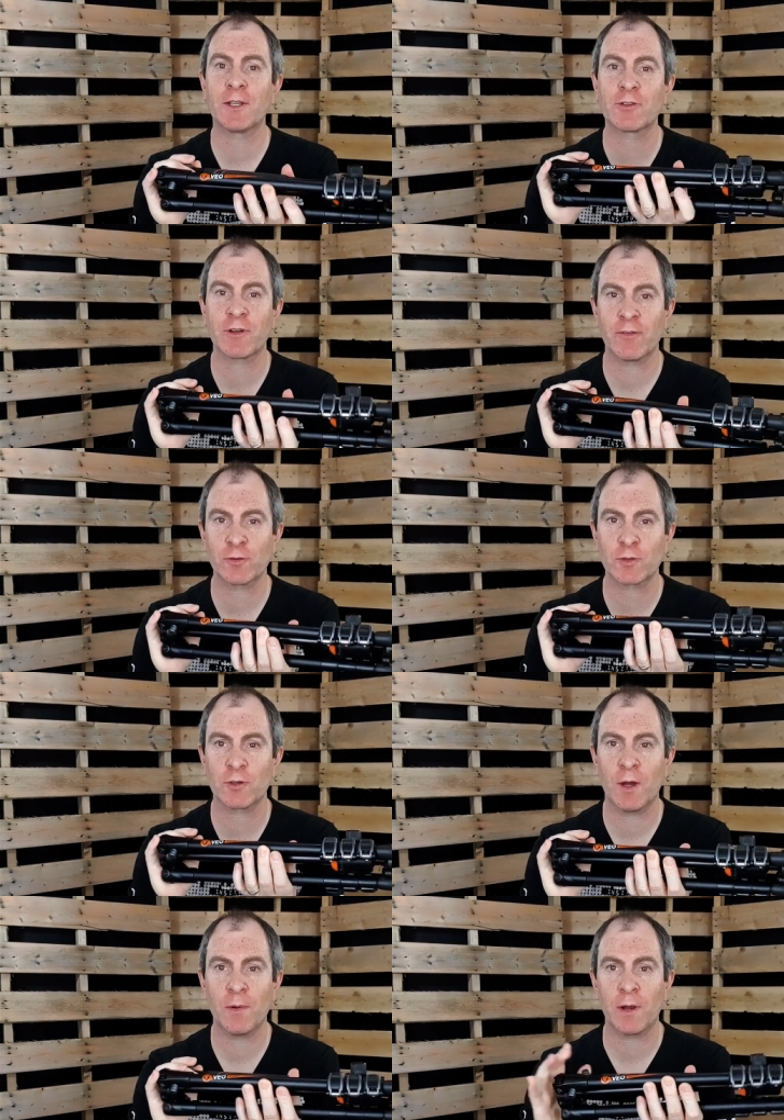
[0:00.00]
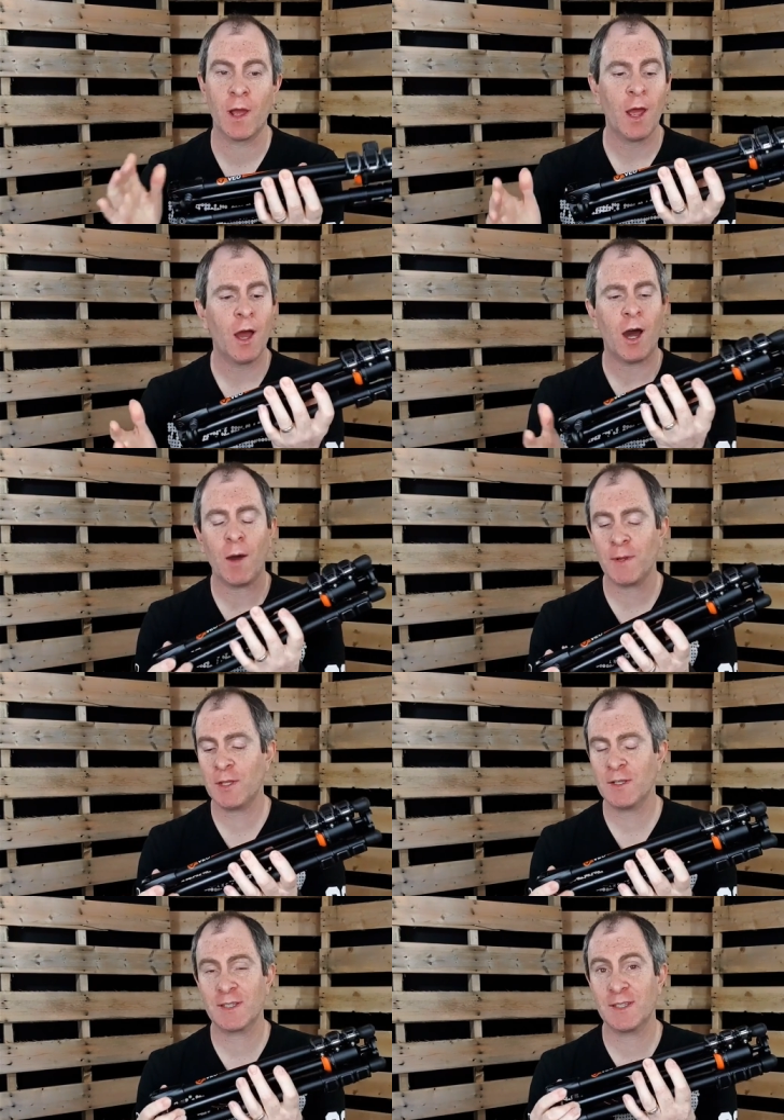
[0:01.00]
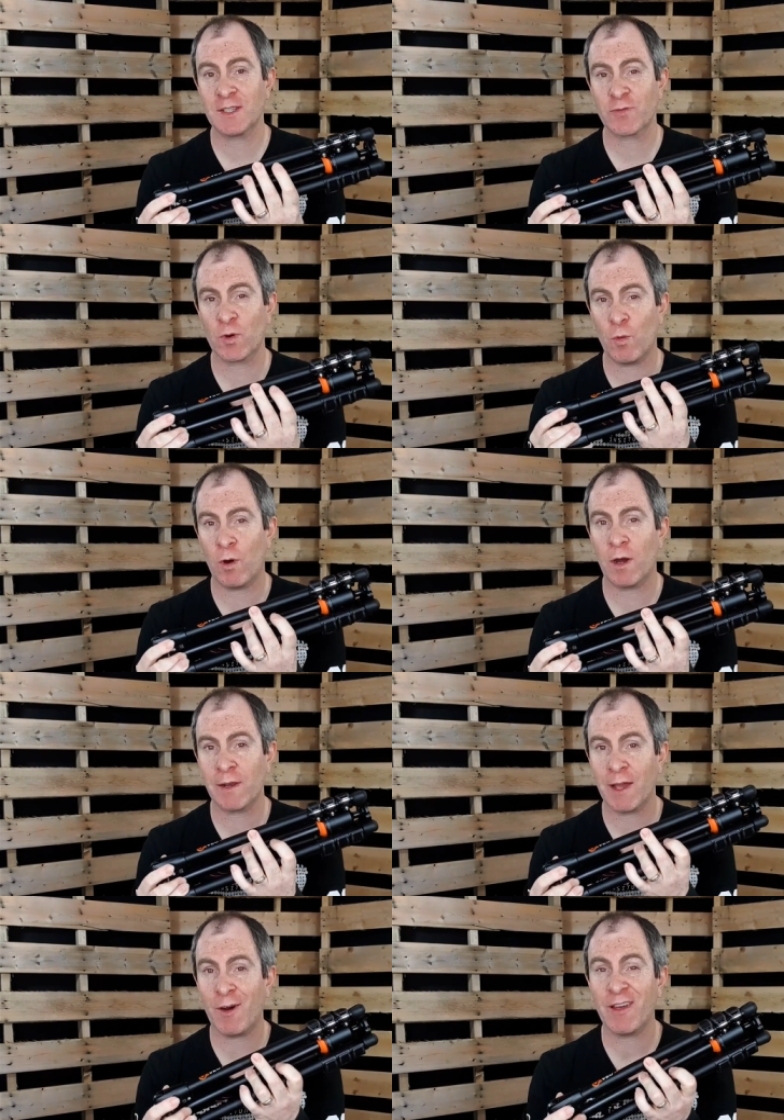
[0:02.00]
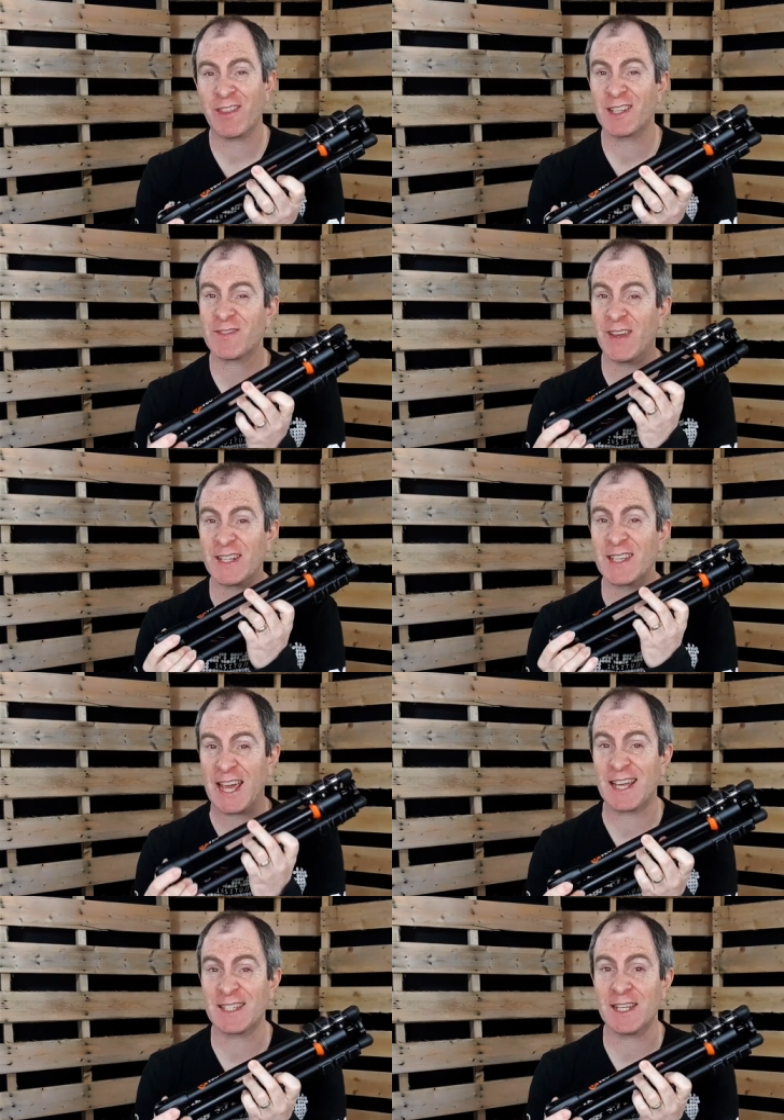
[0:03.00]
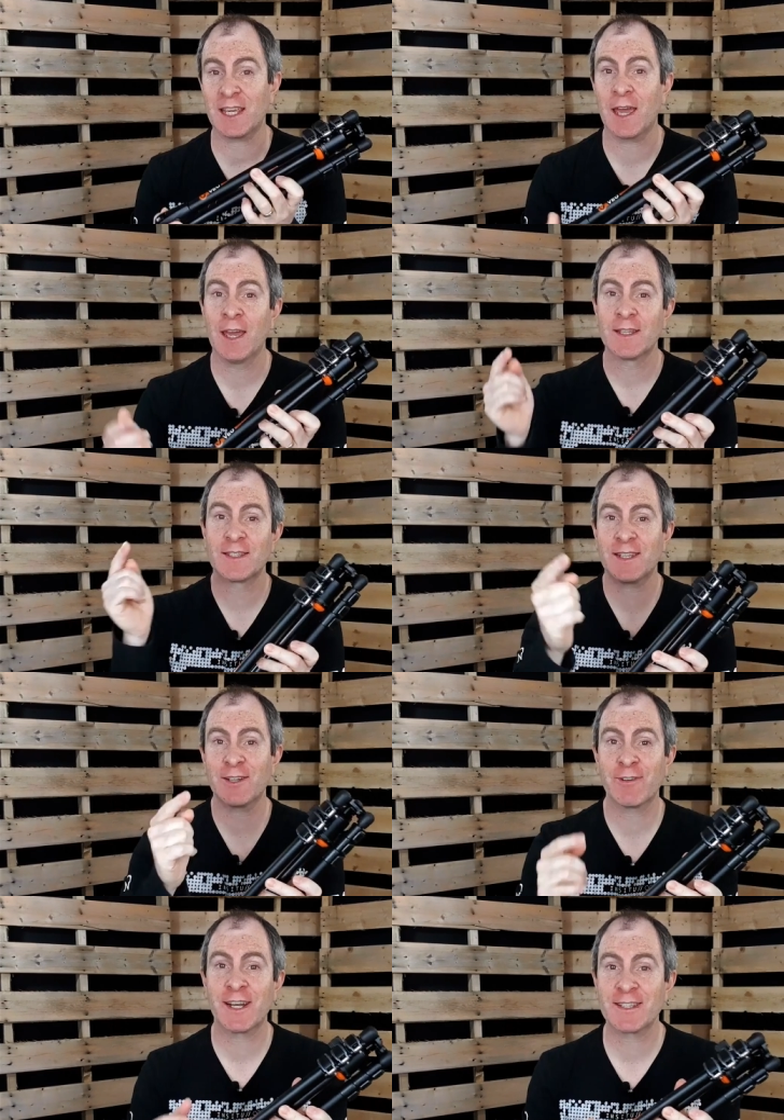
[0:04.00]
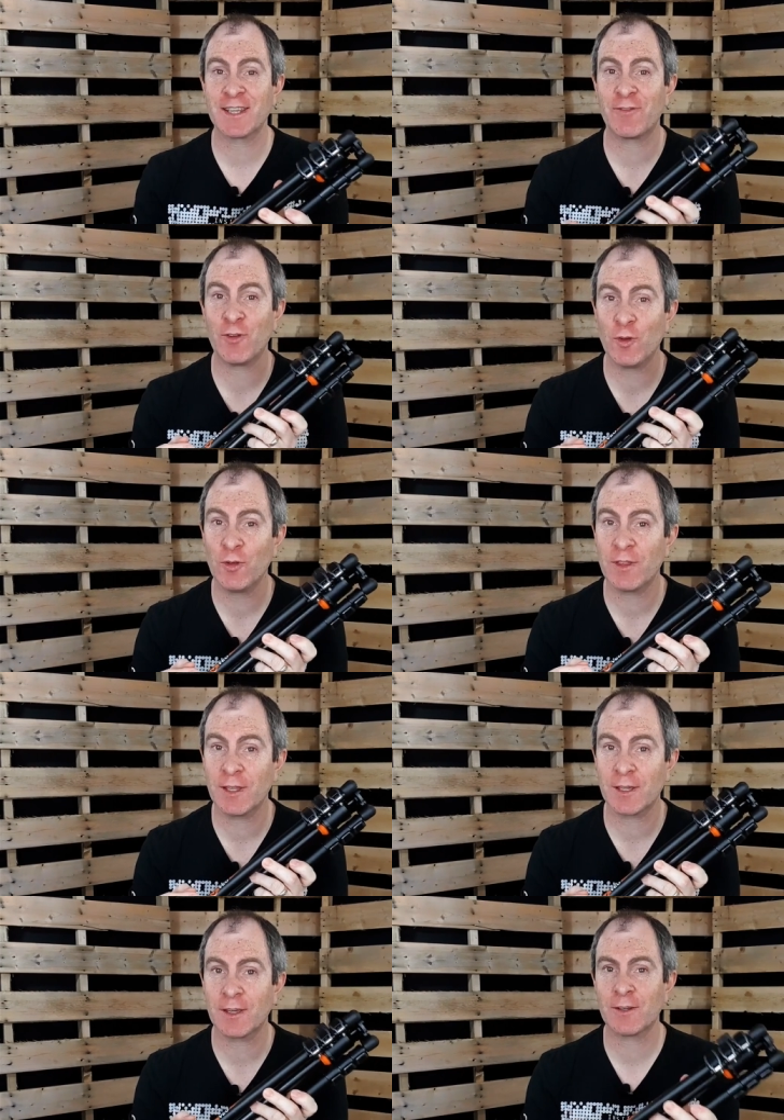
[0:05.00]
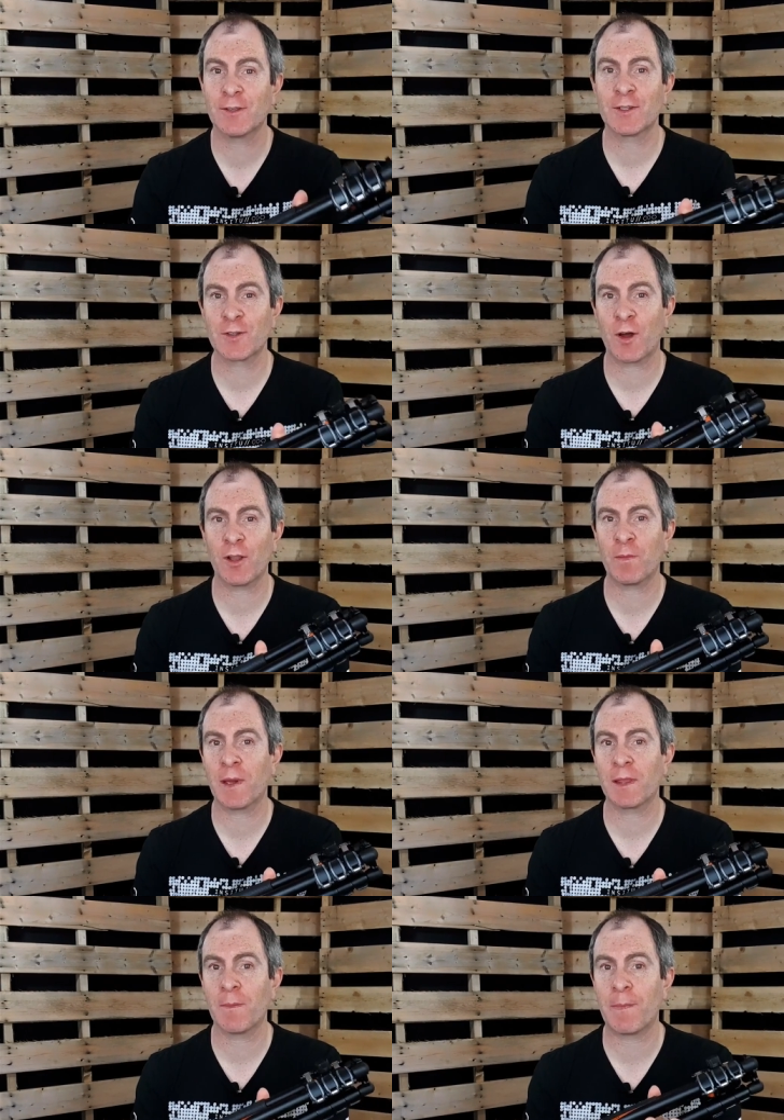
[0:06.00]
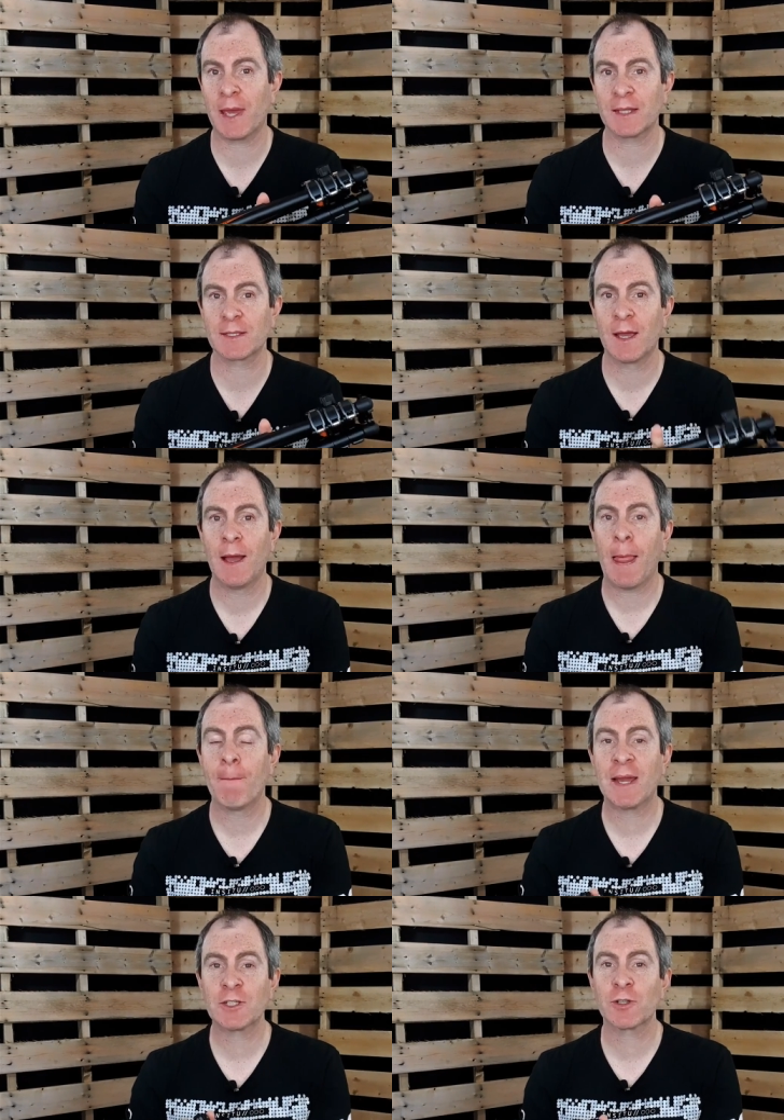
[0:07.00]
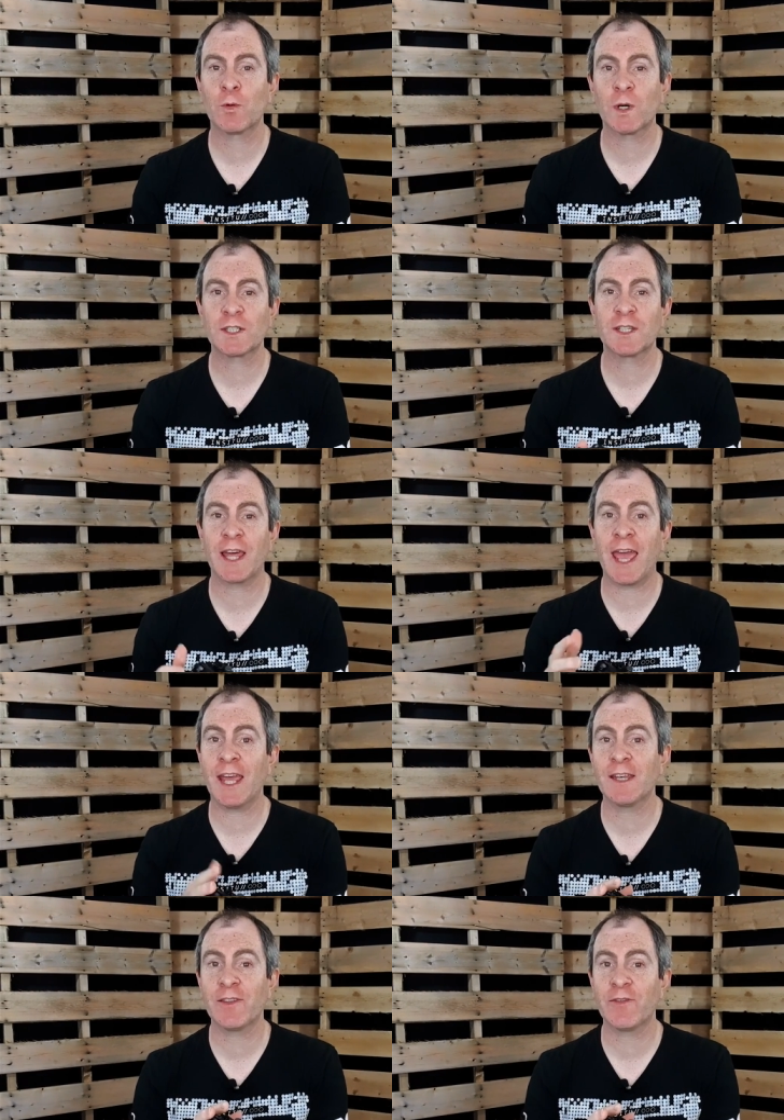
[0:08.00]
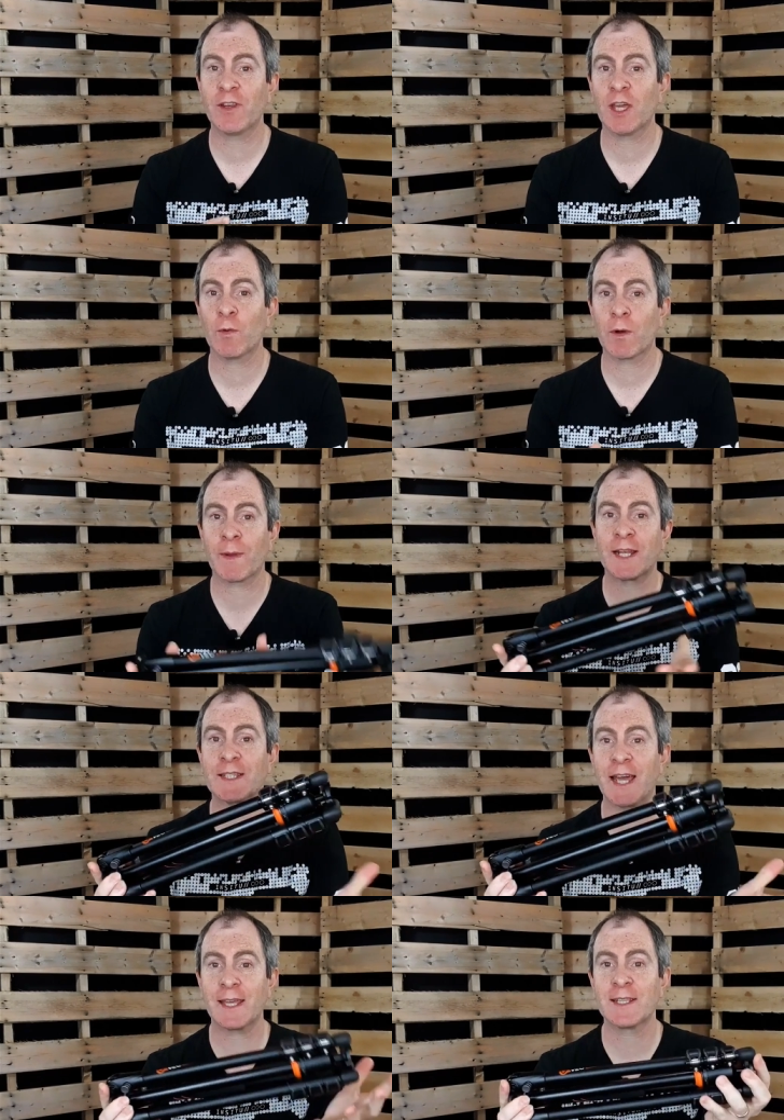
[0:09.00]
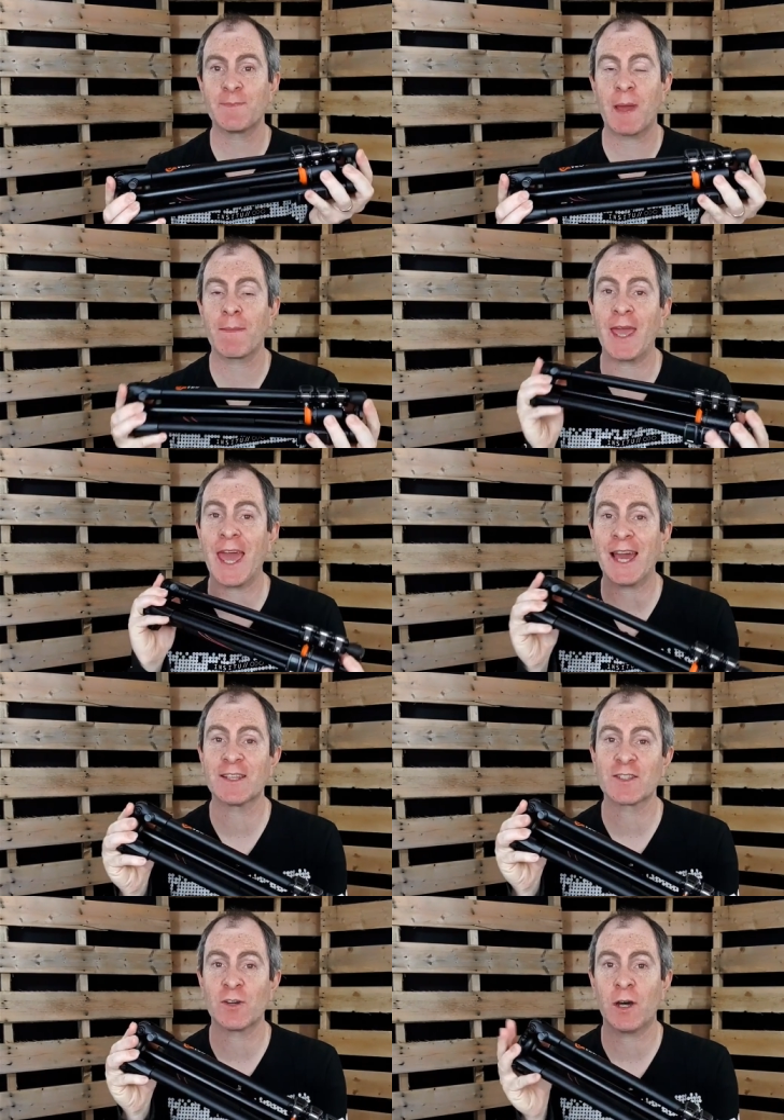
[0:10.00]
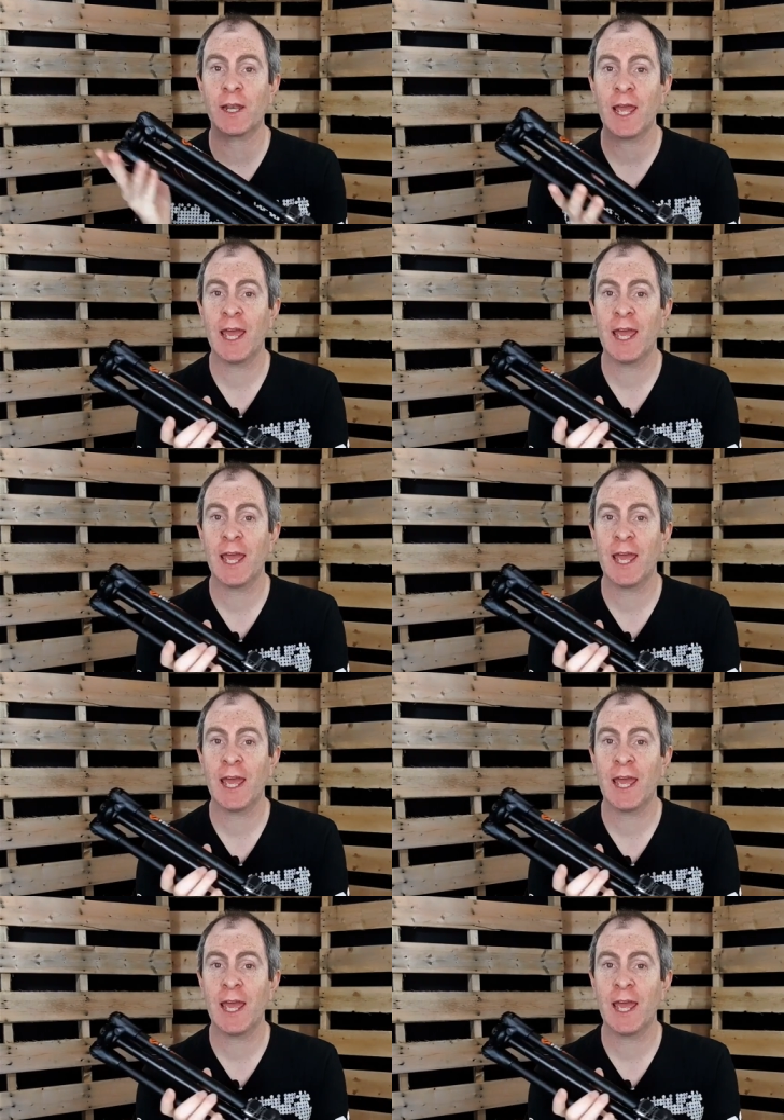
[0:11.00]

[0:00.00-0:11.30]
travel tripod. I've been using this for a while now. I think it's fantastic. Stick around and see if you think it can earn the title of being the best. Make sure you watch to the end of the video where I'm gonna take this baby outside